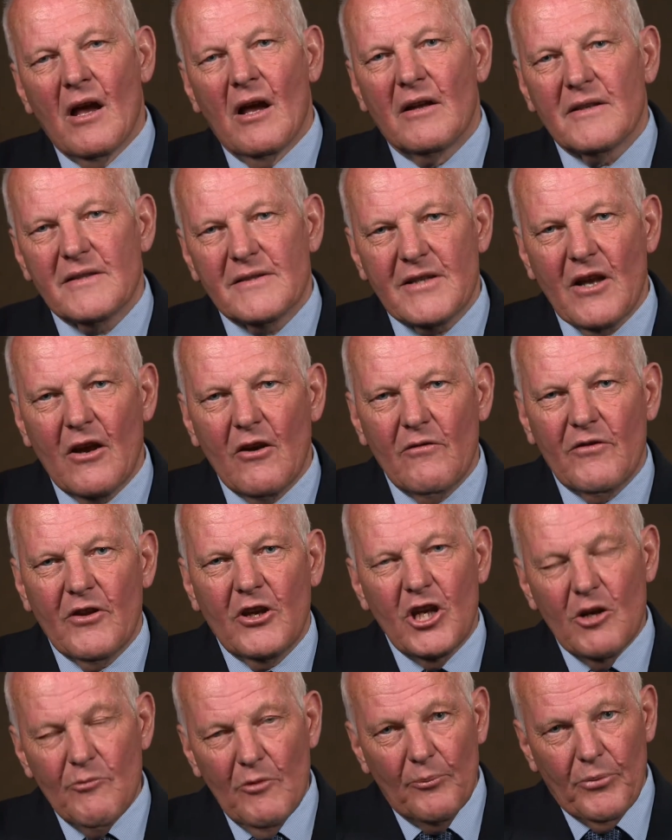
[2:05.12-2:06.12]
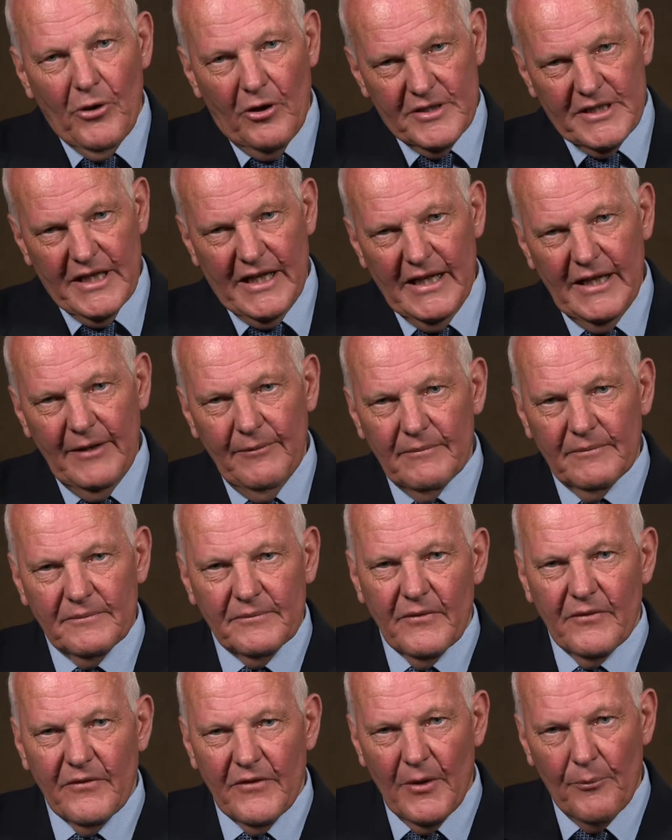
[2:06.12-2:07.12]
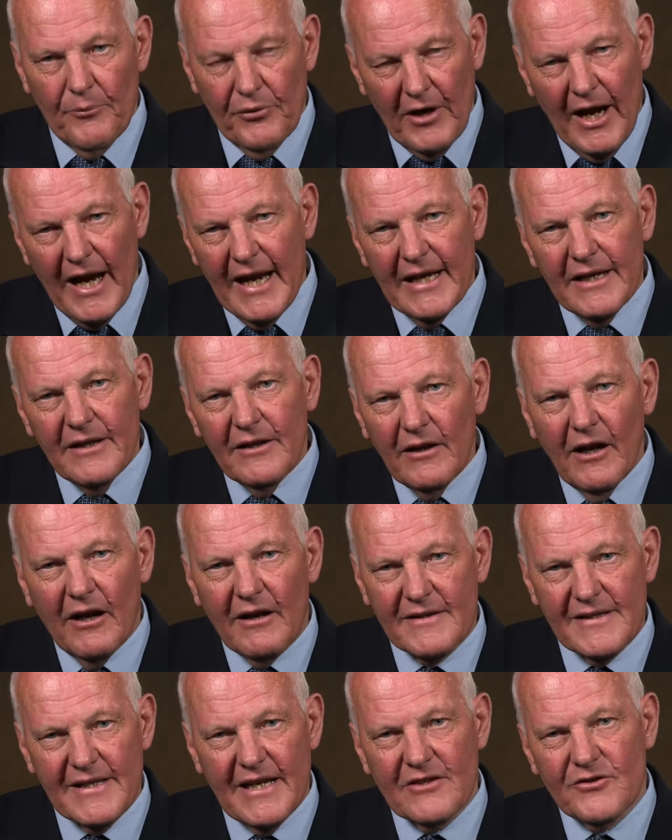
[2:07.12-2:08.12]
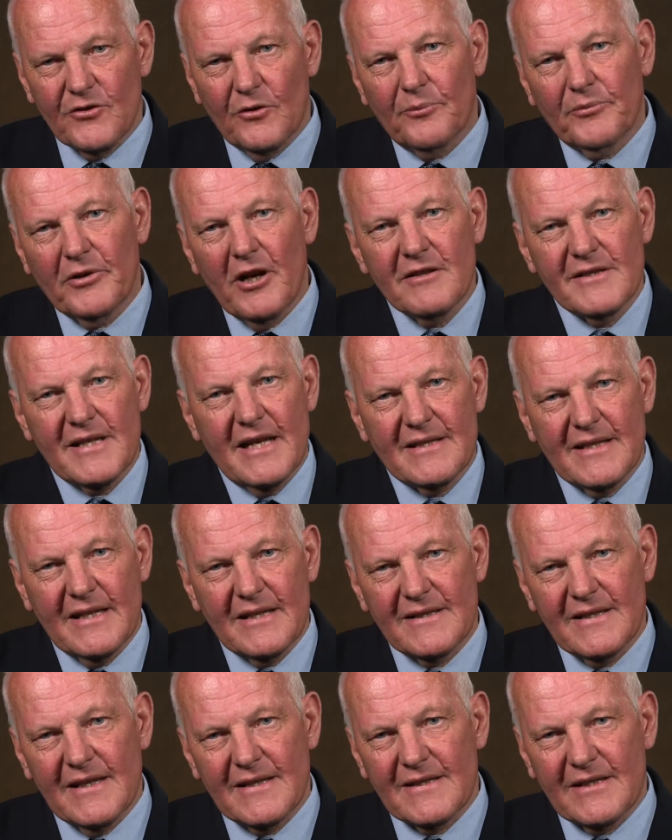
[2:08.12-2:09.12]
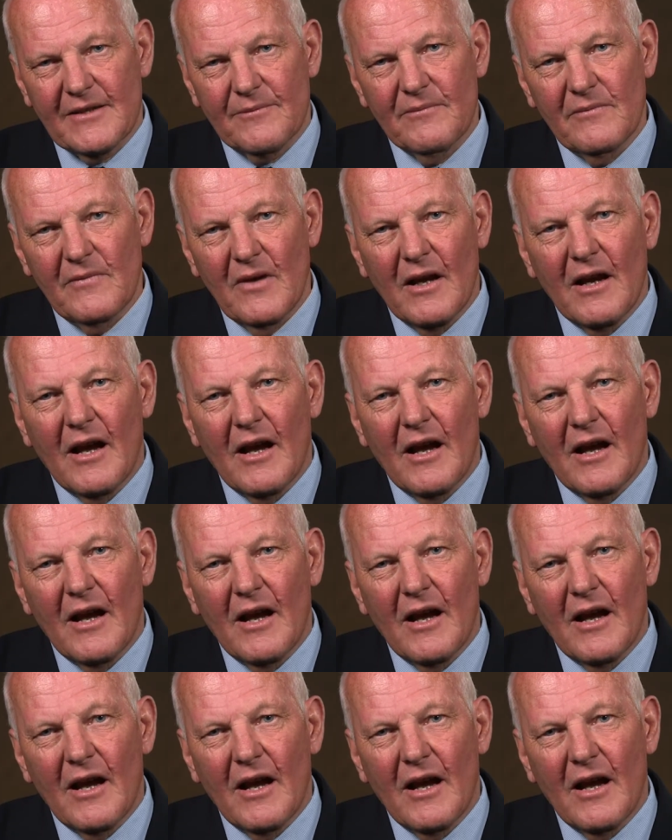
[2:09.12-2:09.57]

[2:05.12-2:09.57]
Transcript: So the human body, the brain, our central processing system,